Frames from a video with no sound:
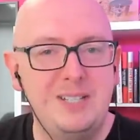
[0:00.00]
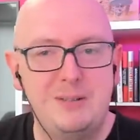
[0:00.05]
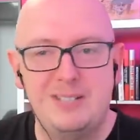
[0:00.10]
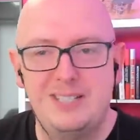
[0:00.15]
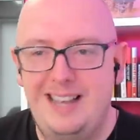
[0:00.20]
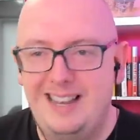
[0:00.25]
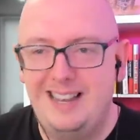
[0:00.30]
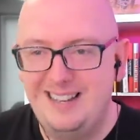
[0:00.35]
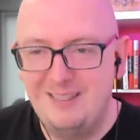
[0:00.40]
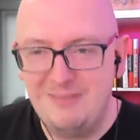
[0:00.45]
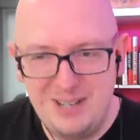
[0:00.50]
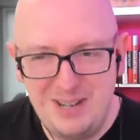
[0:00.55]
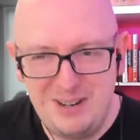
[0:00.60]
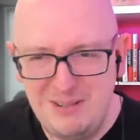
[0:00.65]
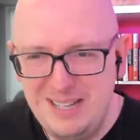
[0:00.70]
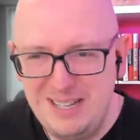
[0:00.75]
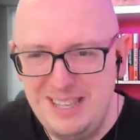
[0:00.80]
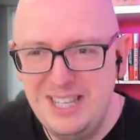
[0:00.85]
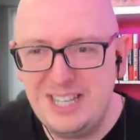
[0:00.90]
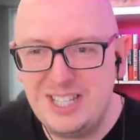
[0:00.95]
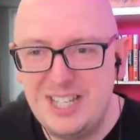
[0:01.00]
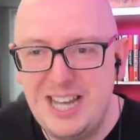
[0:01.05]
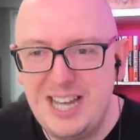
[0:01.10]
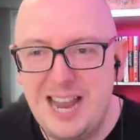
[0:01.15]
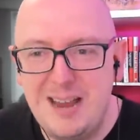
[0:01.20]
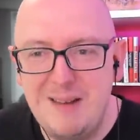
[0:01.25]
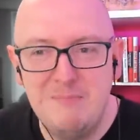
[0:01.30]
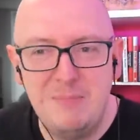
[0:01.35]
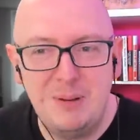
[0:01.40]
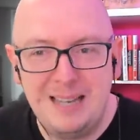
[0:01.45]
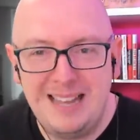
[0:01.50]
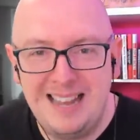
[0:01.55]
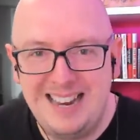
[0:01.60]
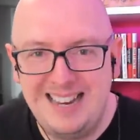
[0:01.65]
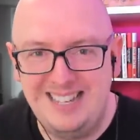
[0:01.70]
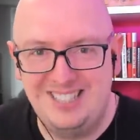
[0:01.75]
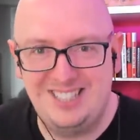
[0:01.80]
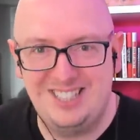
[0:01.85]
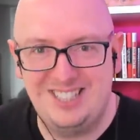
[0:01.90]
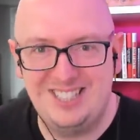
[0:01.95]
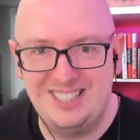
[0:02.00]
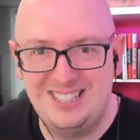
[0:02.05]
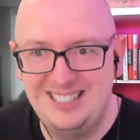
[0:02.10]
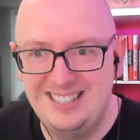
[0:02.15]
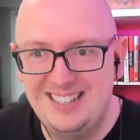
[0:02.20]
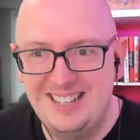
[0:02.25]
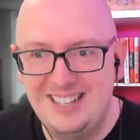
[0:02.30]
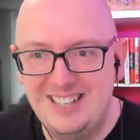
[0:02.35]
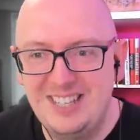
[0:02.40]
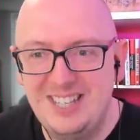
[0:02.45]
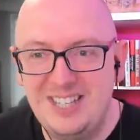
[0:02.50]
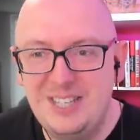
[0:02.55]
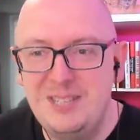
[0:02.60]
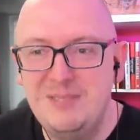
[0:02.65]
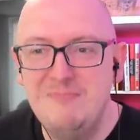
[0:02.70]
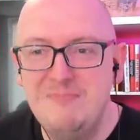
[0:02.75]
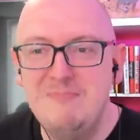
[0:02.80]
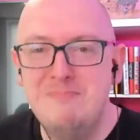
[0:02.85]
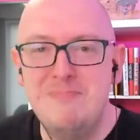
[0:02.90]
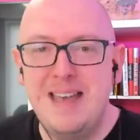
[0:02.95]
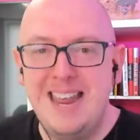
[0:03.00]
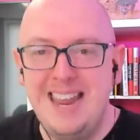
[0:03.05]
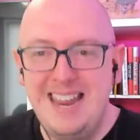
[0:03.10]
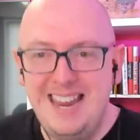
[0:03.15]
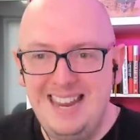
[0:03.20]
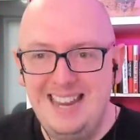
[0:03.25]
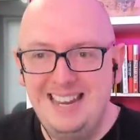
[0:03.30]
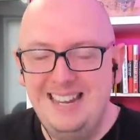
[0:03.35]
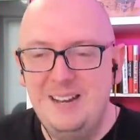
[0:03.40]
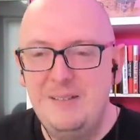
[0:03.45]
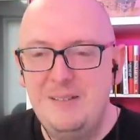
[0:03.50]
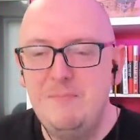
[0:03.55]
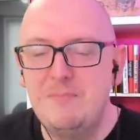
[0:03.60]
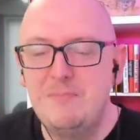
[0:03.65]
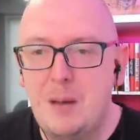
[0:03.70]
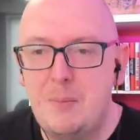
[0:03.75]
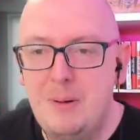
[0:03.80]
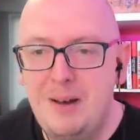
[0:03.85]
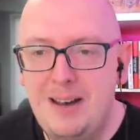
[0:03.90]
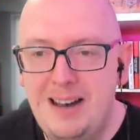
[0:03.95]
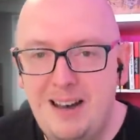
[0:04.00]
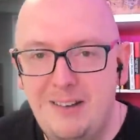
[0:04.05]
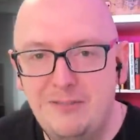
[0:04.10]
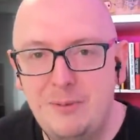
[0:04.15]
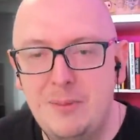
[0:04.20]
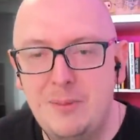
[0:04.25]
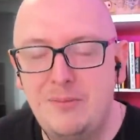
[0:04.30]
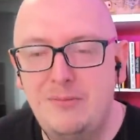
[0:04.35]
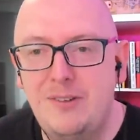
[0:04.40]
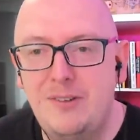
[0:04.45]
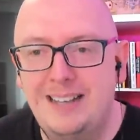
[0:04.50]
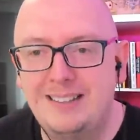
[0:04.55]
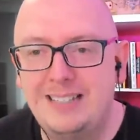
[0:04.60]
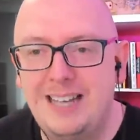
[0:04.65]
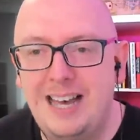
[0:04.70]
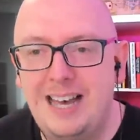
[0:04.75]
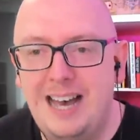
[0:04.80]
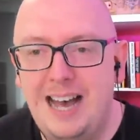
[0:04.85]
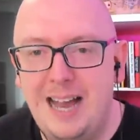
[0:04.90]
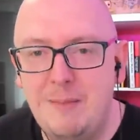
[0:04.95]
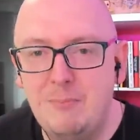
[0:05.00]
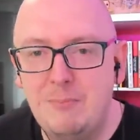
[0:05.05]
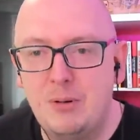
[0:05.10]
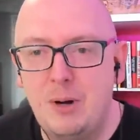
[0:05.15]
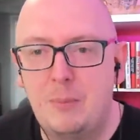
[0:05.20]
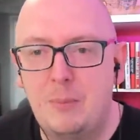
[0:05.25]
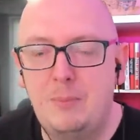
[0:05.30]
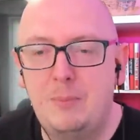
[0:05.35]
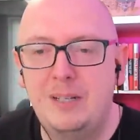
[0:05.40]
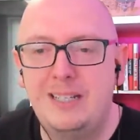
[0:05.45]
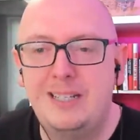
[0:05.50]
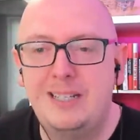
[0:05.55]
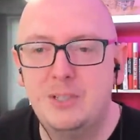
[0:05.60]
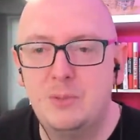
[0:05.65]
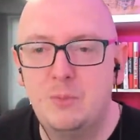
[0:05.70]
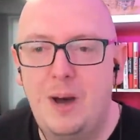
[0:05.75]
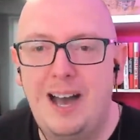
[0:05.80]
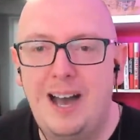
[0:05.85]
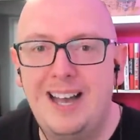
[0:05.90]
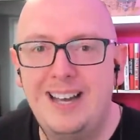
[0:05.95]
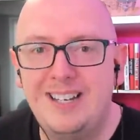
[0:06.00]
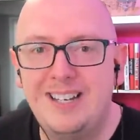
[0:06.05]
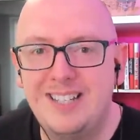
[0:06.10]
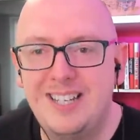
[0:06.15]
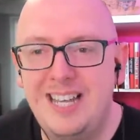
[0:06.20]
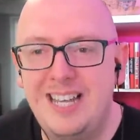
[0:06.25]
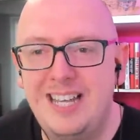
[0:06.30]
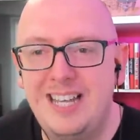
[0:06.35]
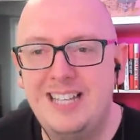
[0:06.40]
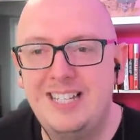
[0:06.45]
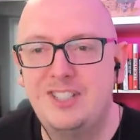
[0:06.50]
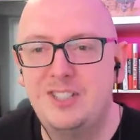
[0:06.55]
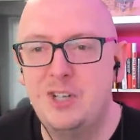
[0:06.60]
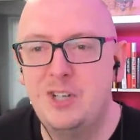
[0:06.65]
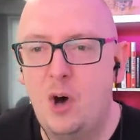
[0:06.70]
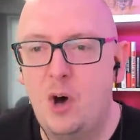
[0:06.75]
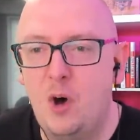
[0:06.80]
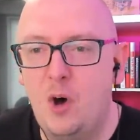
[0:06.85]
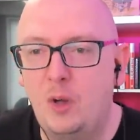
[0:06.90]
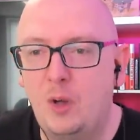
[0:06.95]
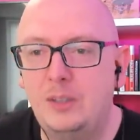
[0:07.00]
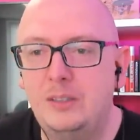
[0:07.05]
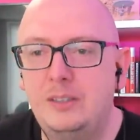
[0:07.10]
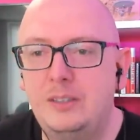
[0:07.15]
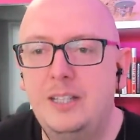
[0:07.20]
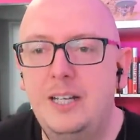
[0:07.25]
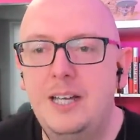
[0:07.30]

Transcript: I was like, were you in the same place? This is me. Apart from the fact that I'm probably as wide as he is tall.